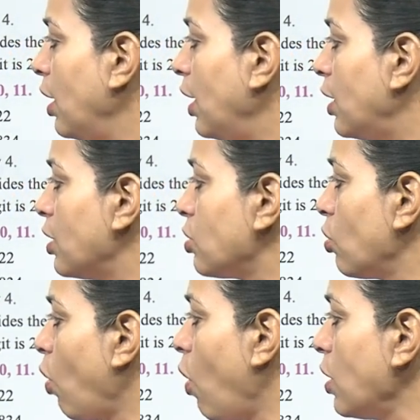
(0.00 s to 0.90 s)
It is
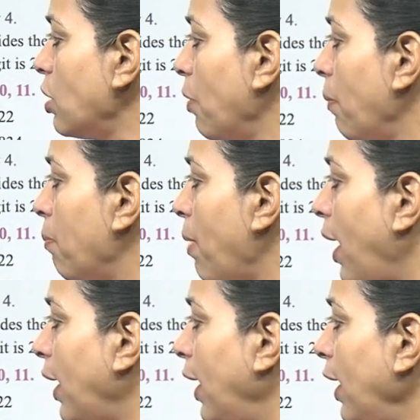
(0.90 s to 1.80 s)
not
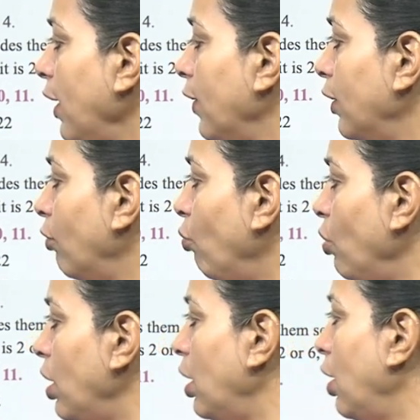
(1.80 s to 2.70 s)
by
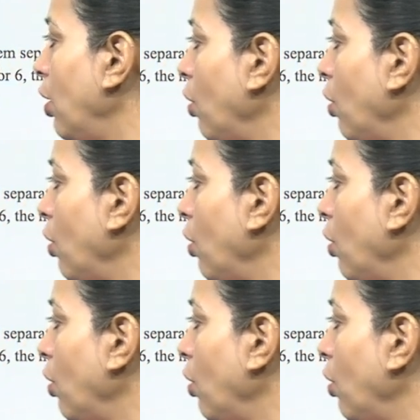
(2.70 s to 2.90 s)
3.